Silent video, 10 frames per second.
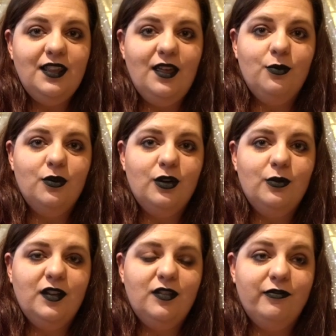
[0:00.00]
that work
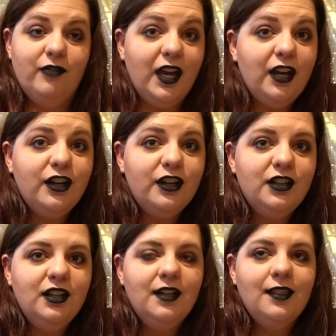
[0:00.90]
with fire,
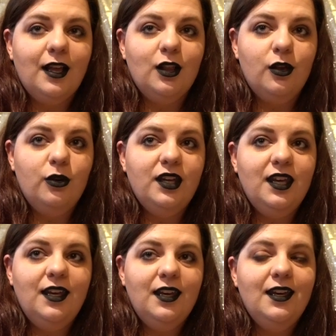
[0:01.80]
like
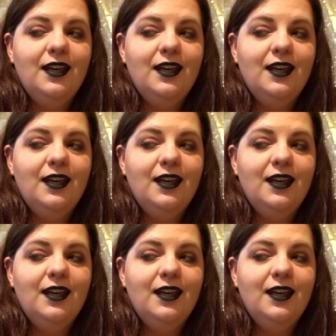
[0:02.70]
Loki,